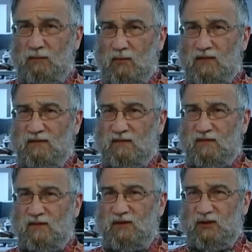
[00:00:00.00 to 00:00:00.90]
plausible
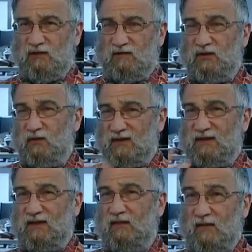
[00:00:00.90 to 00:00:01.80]
for the children doing
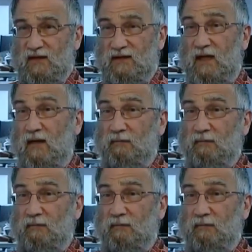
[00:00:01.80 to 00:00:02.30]
stick figures,